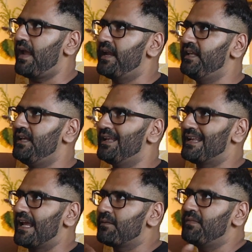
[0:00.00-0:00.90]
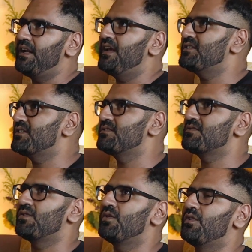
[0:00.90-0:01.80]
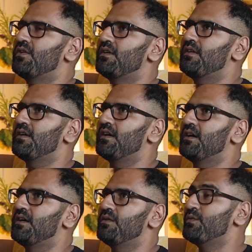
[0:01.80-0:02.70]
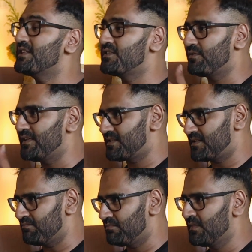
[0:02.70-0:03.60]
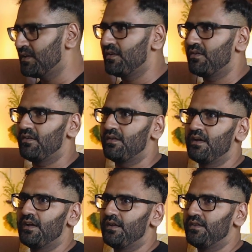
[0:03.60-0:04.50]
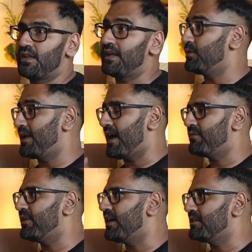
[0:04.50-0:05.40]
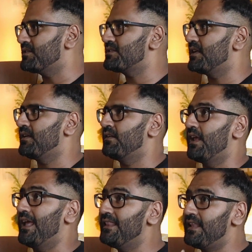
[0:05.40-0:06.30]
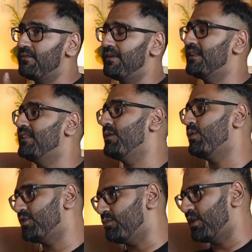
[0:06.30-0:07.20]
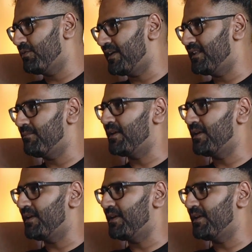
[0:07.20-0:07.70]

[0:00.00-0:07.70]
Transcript: any recommendations or words of wisdom that you would have for others in the event that they want to modify their